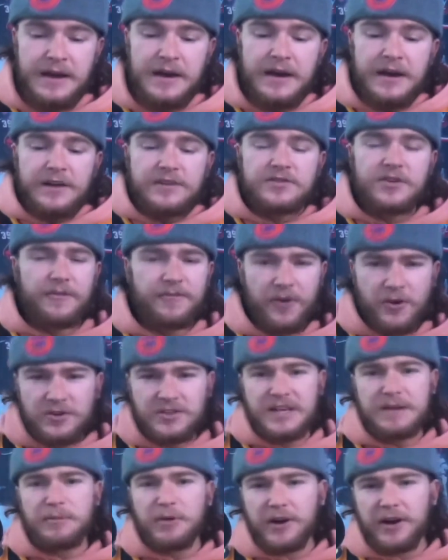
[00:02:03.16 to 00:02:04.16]
So, the first
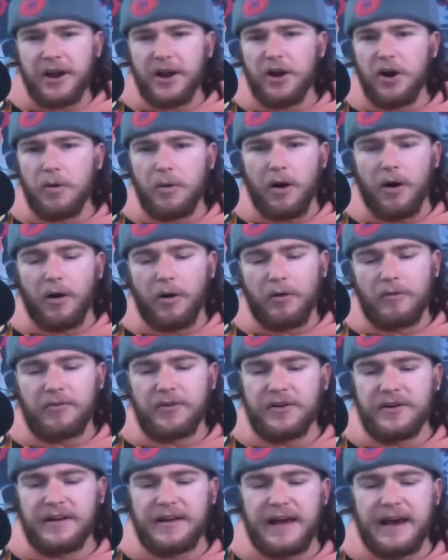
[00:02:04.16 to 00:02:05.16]
team we're going to go
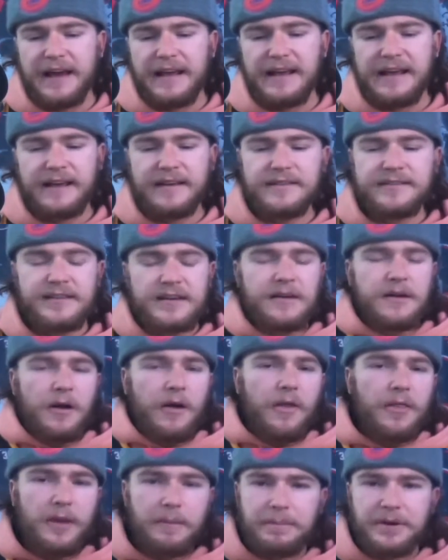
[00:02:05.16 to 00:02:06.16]
over today is
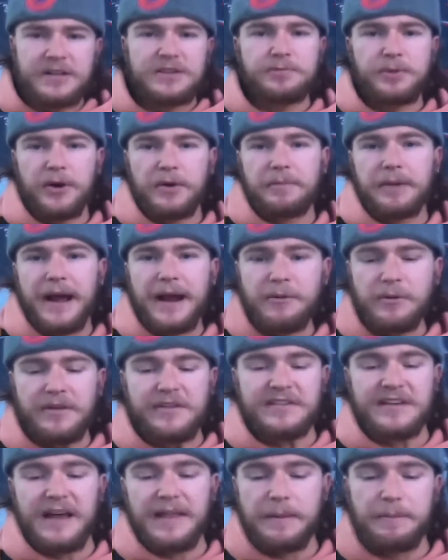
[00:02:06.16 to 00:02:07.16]
the Pittsburgh
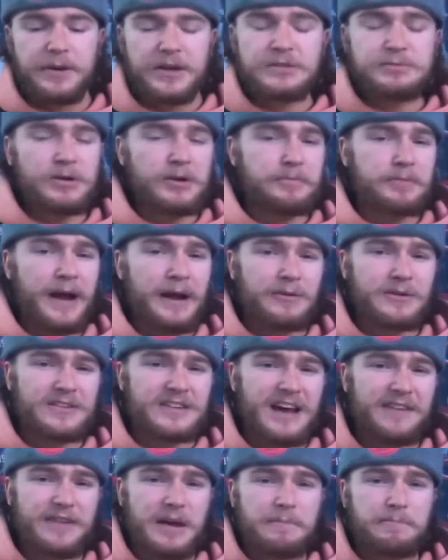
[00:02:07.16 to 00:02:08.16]
Penguins. And the Pittsburgh Penguins
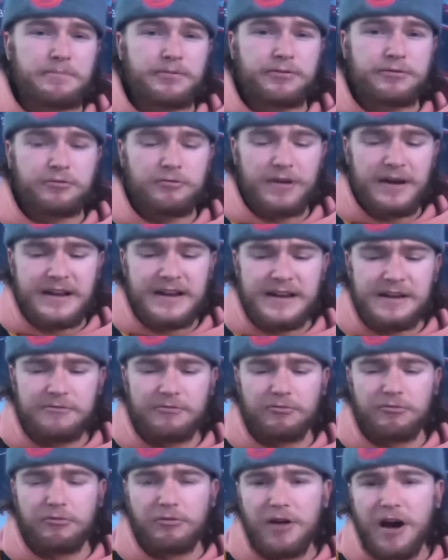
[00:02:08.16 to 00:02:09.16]
have a pretty
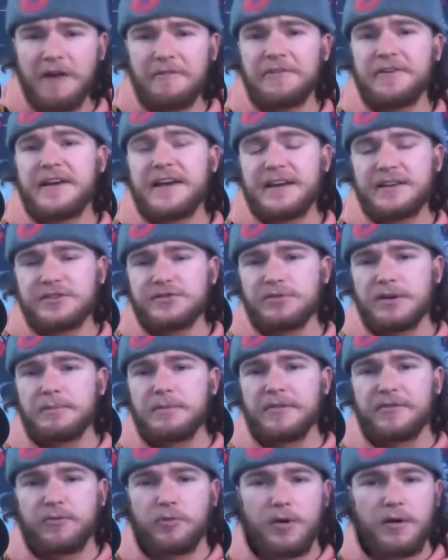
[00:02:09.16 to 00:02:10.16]
rough history
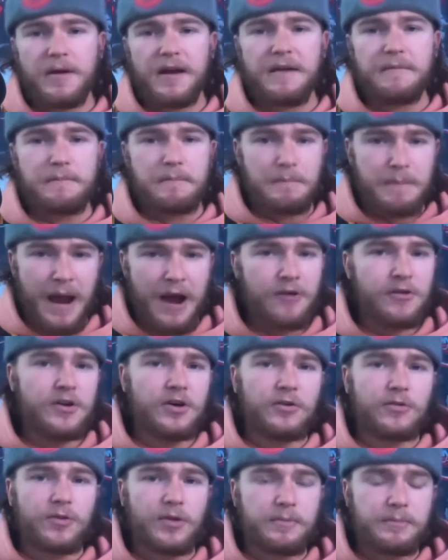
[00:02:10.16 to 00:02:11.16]
before
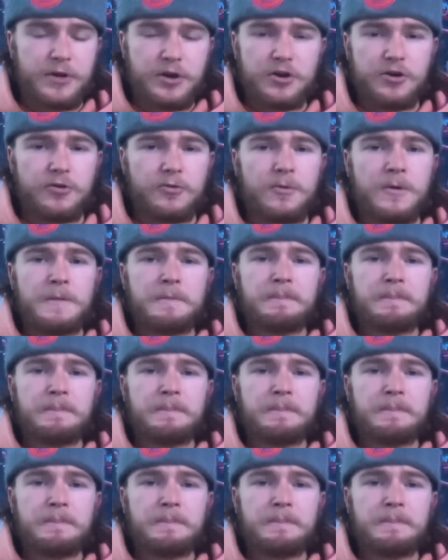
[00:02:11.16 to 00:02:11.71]
Mario Lemieux